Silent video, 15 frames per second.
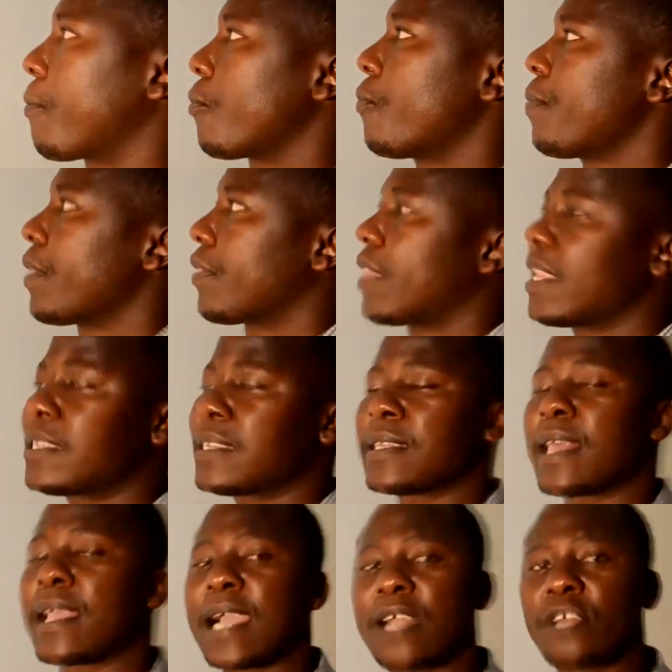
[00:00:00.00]
this is the
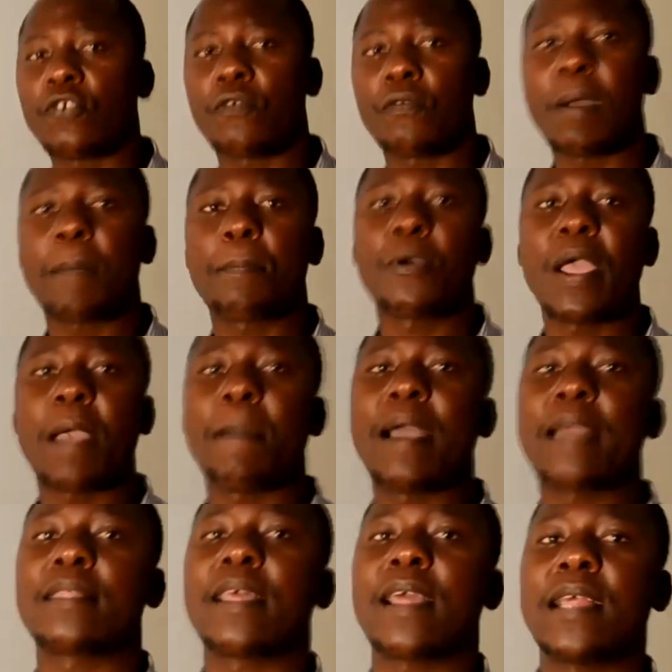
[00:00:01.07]
kind of map whereby
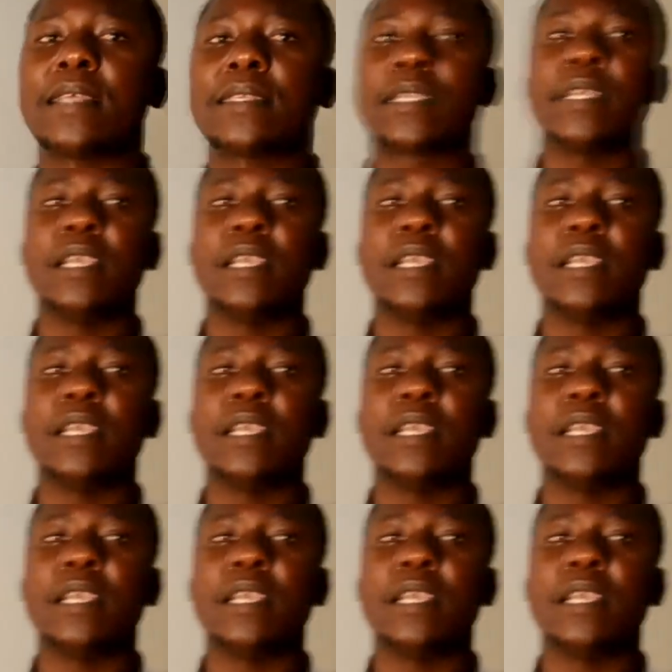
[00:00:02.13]
there is